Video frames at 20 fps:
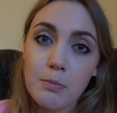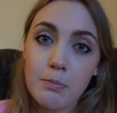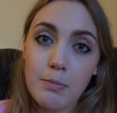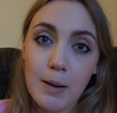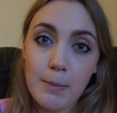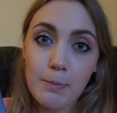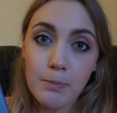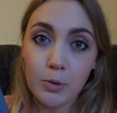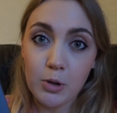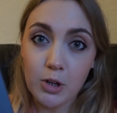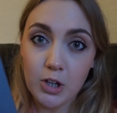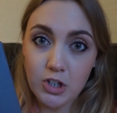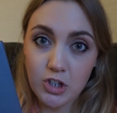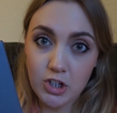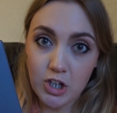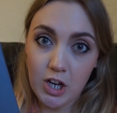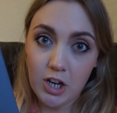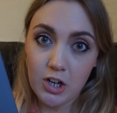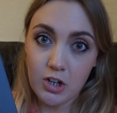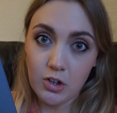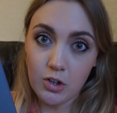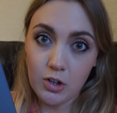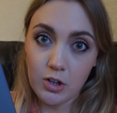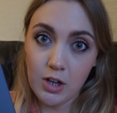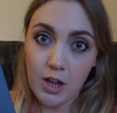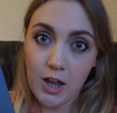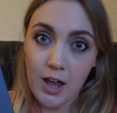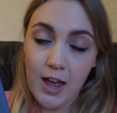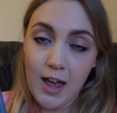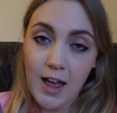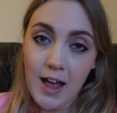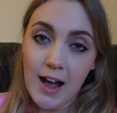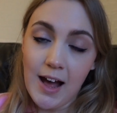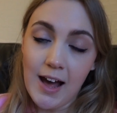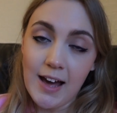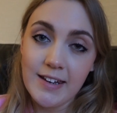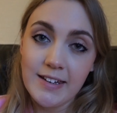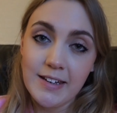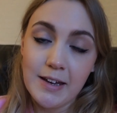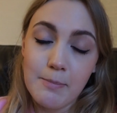my bullet journal
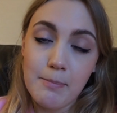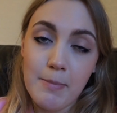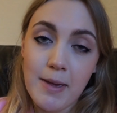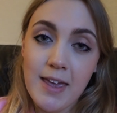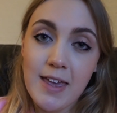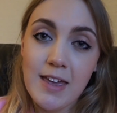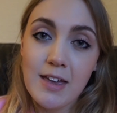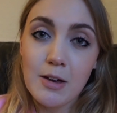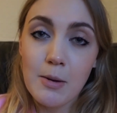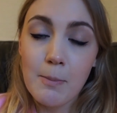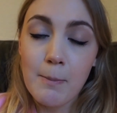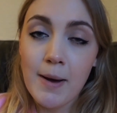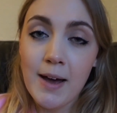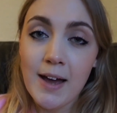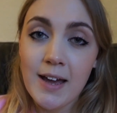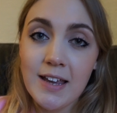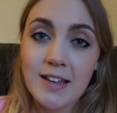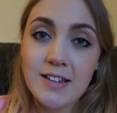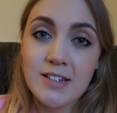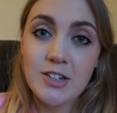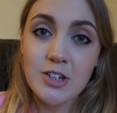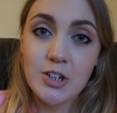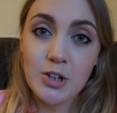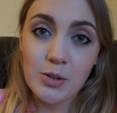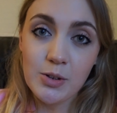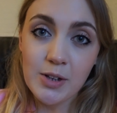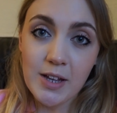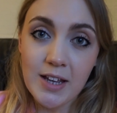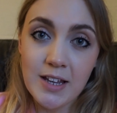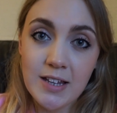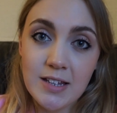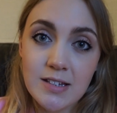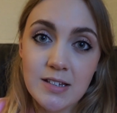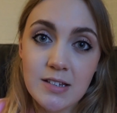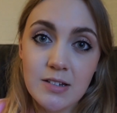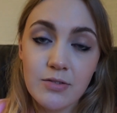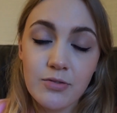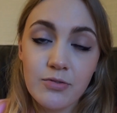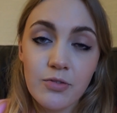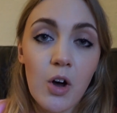and I make my to-do
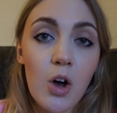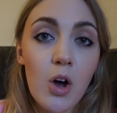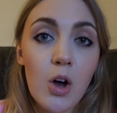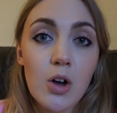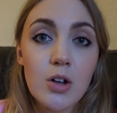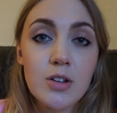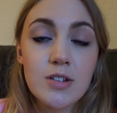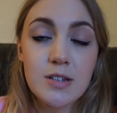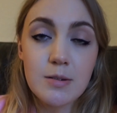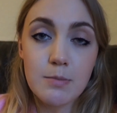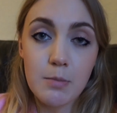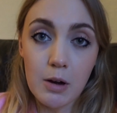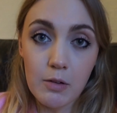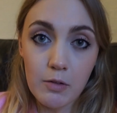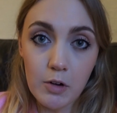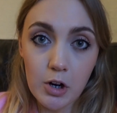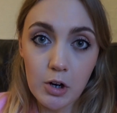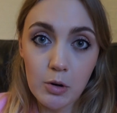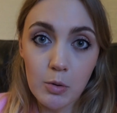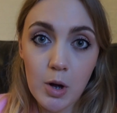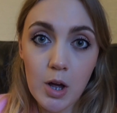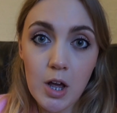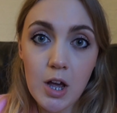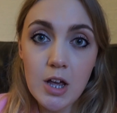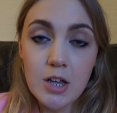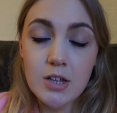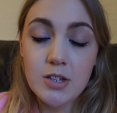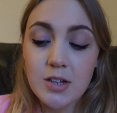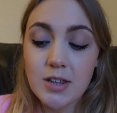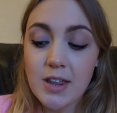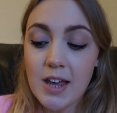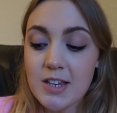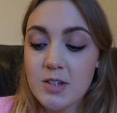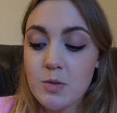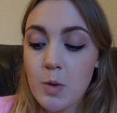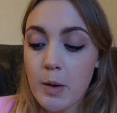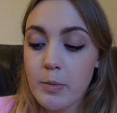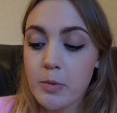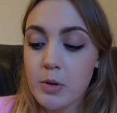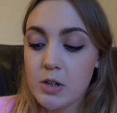list for tomorrow. So
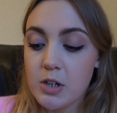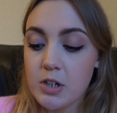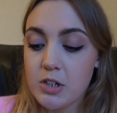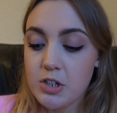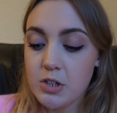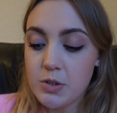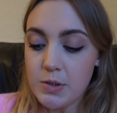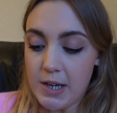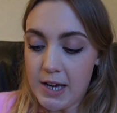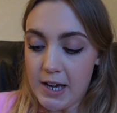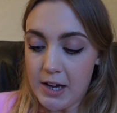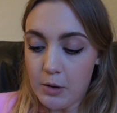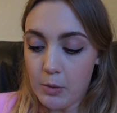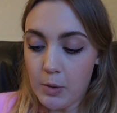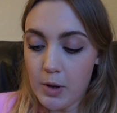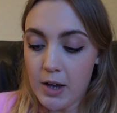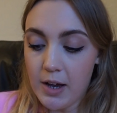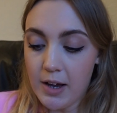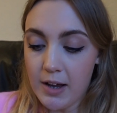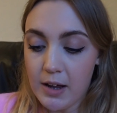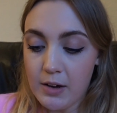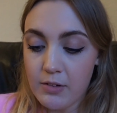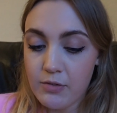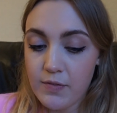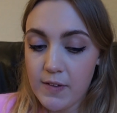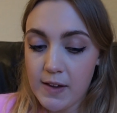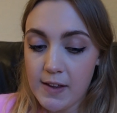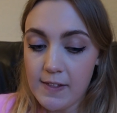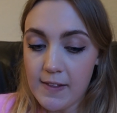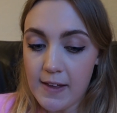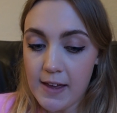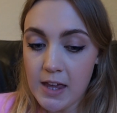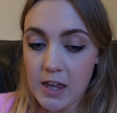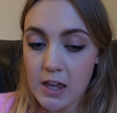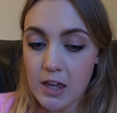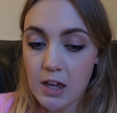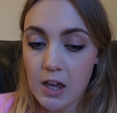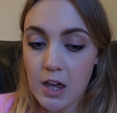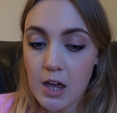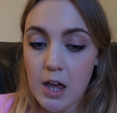that's what I'm gonna do now. And I feel
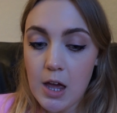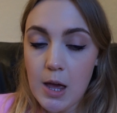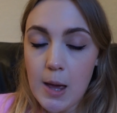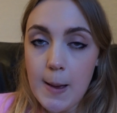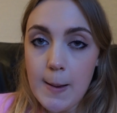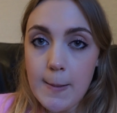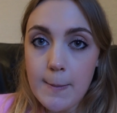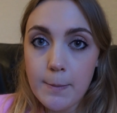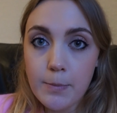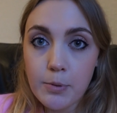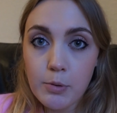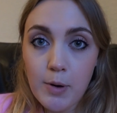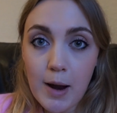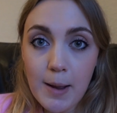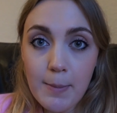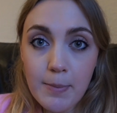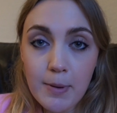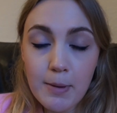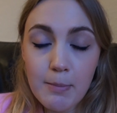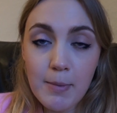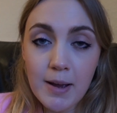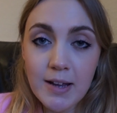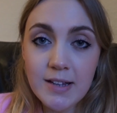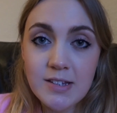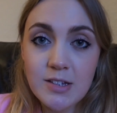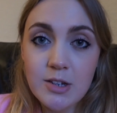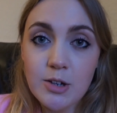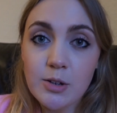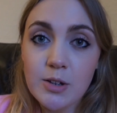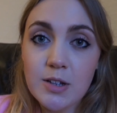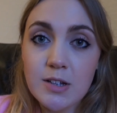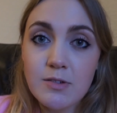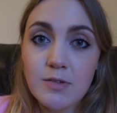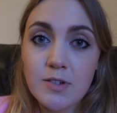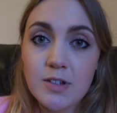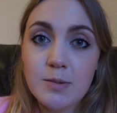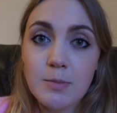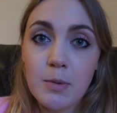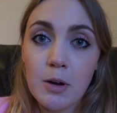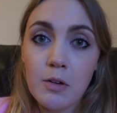like prepping my to-do list
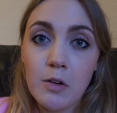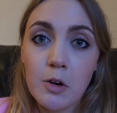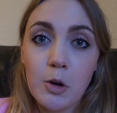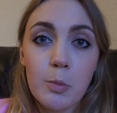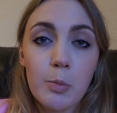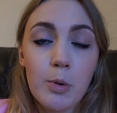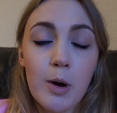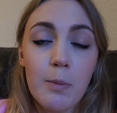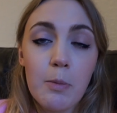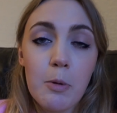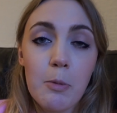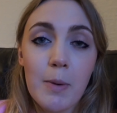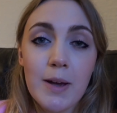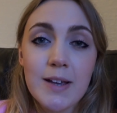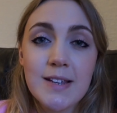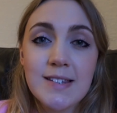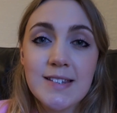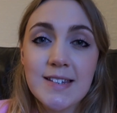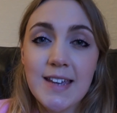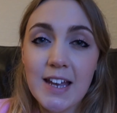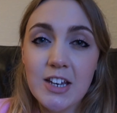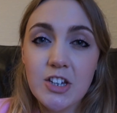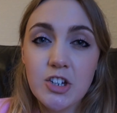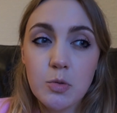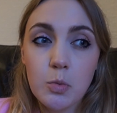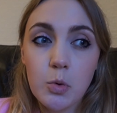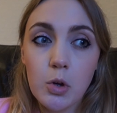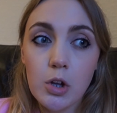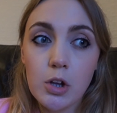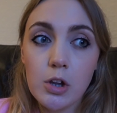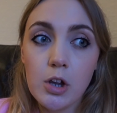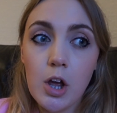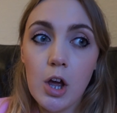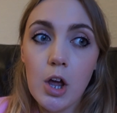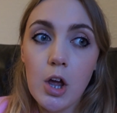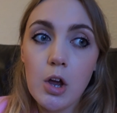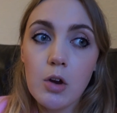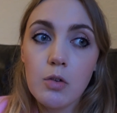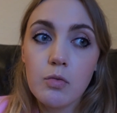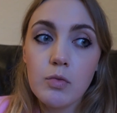for tomorrow, prepping my schedule,
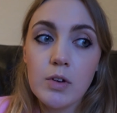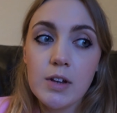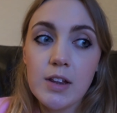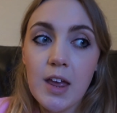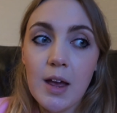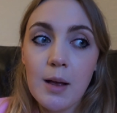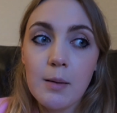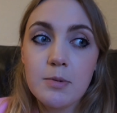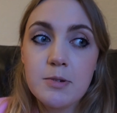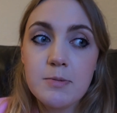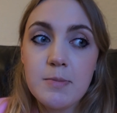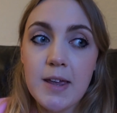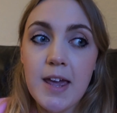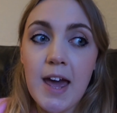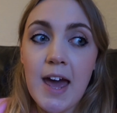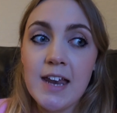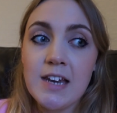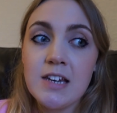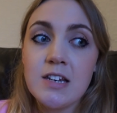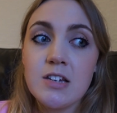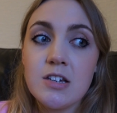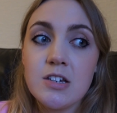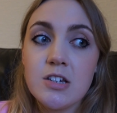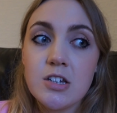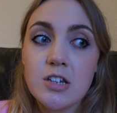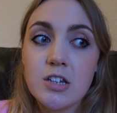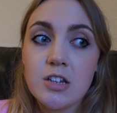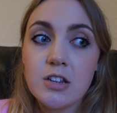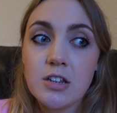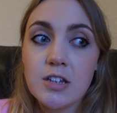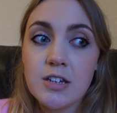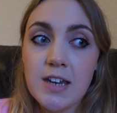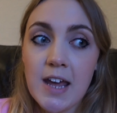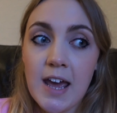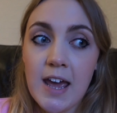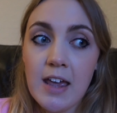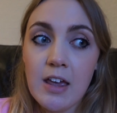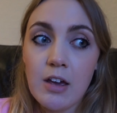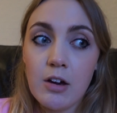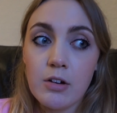really helps me end the
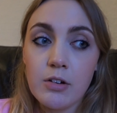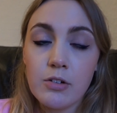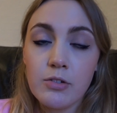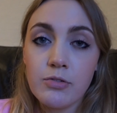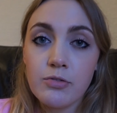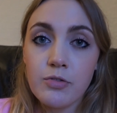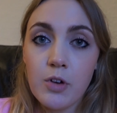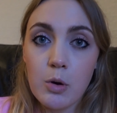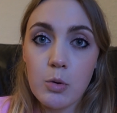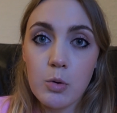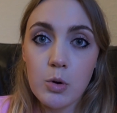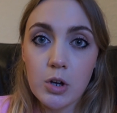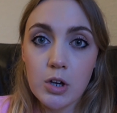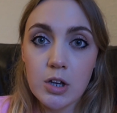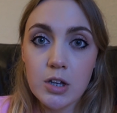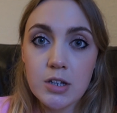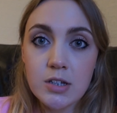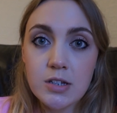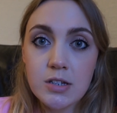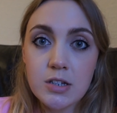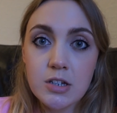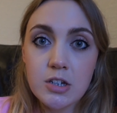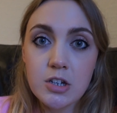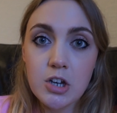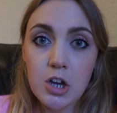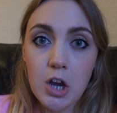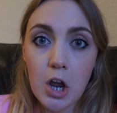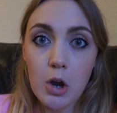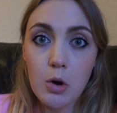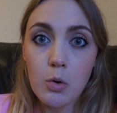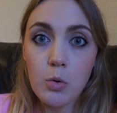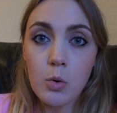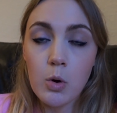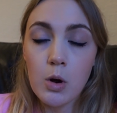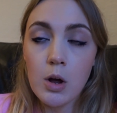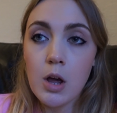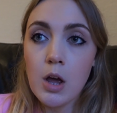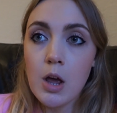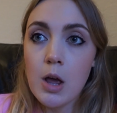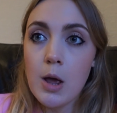day on a focused note,